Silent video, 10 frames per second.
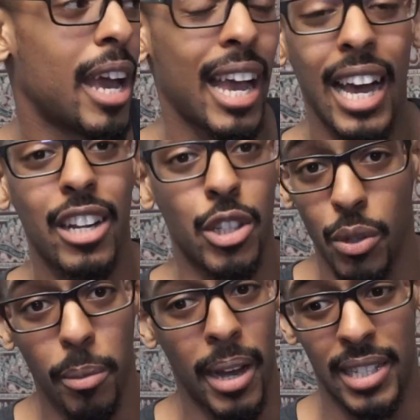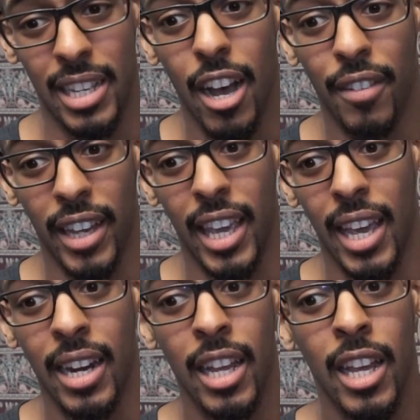I got to do it myself. I
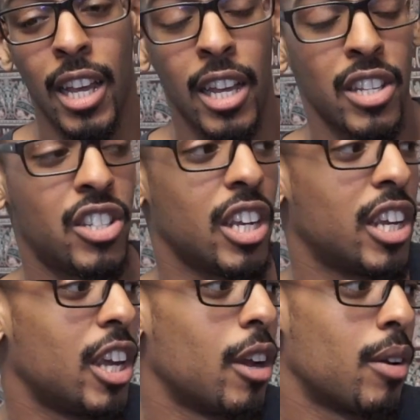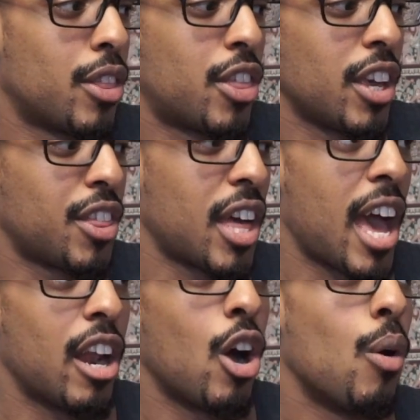can't sit here and think
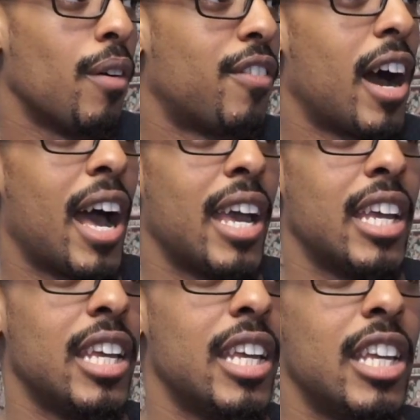that, if I